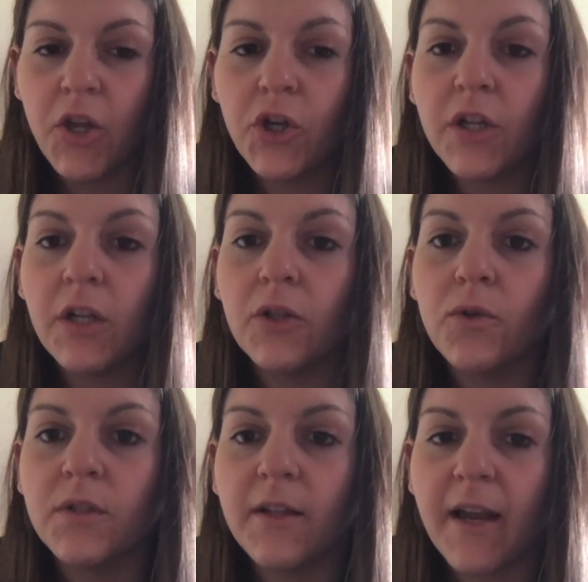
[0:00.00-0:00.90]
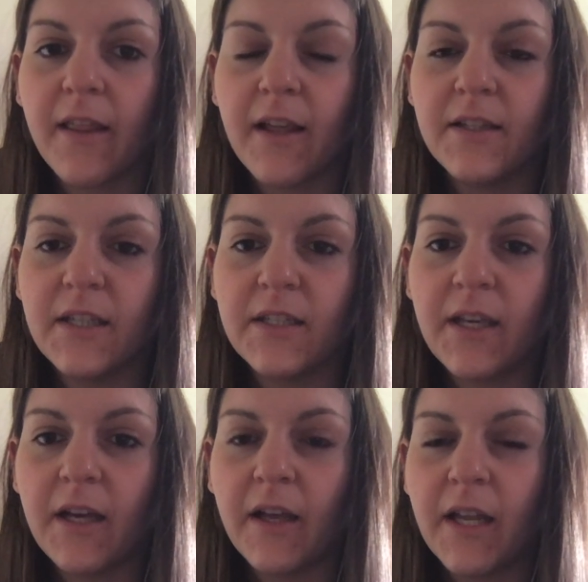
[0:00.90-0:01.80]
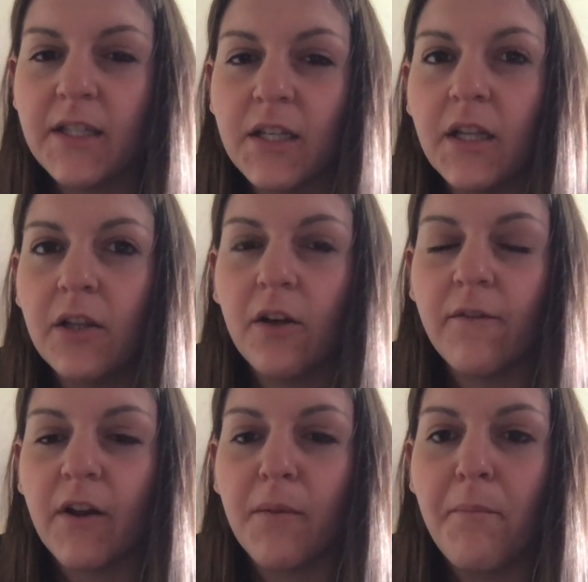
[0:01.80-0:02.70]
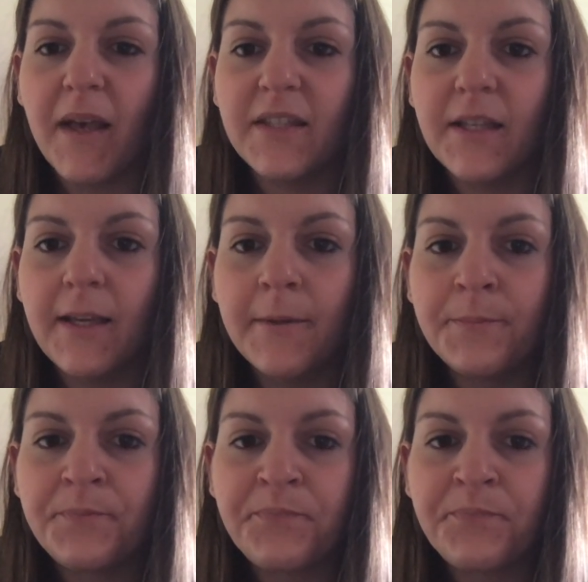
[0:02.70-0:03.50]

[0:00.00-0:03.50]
you're gonna lose a lot of that detail and it's gonna look very messy.